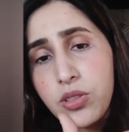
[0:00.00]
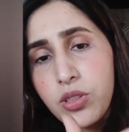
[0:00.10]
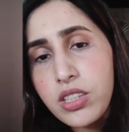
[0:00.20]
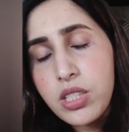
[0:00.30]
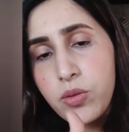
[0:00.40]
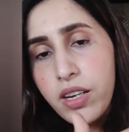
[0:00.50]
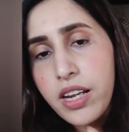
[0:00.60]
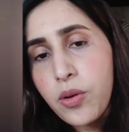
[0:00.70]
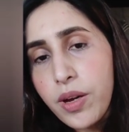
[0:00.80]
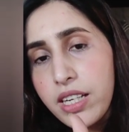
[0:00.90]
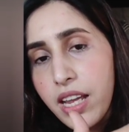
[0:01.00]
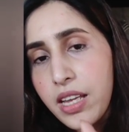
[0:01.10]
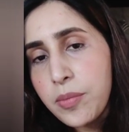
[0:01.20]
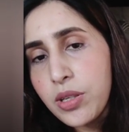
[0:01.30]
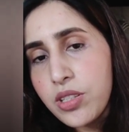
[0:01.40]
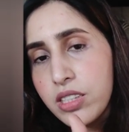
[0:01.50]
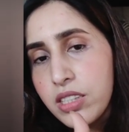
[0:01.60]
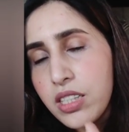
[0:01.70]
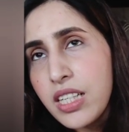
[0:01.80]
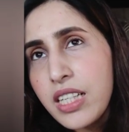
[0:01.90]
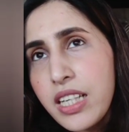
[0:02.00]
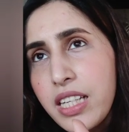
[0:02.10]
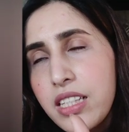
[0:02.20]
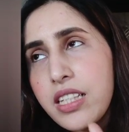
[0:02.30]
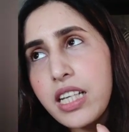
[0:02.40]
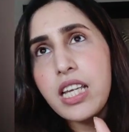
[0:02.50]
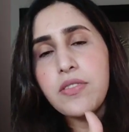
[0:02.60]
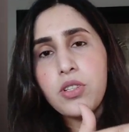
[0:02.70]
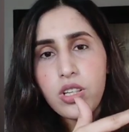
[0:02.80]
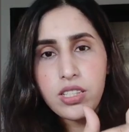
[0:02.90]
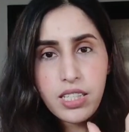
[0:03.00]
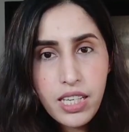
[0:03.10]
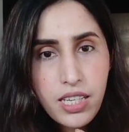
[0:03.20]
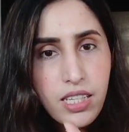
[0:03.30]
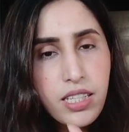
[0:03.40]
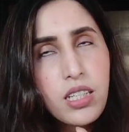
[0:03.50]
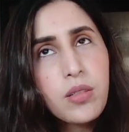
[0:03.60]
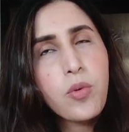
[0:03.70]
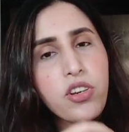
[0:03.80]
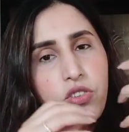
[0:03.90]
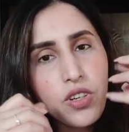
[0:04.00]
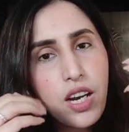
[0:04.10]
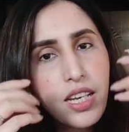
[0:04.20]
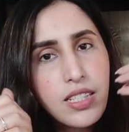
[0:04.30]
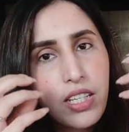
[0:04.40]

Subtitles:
So this one I quite like because it leaves your skin a little moisturized.